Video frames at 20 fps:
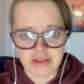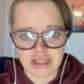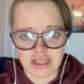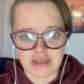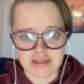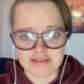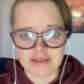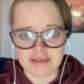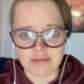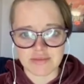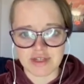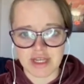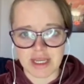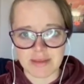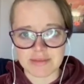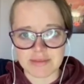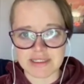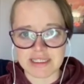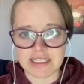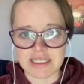can
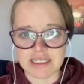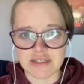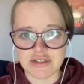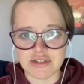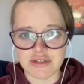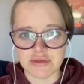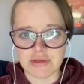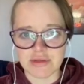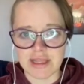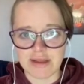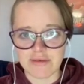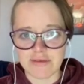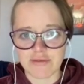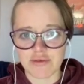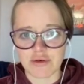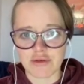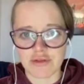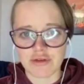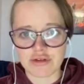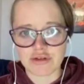sometimes lead to like
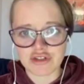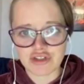further